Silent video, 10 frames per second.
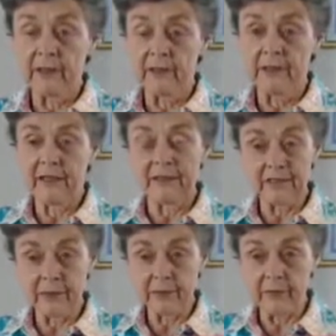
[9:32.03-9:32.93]
at the
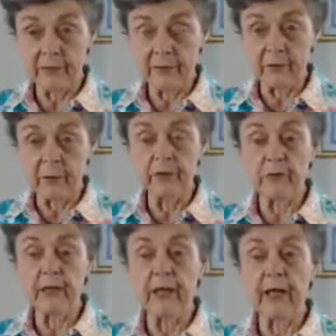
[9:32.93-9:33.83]
Center for Better Bones,
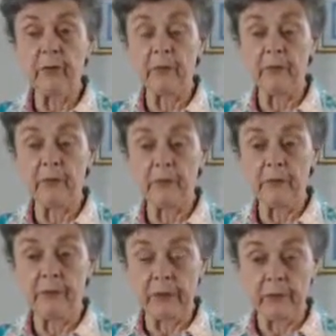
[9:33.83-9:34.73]
we help people
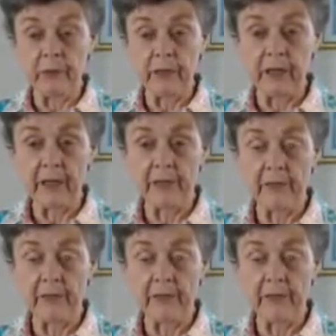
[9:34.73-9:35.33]
build bone health,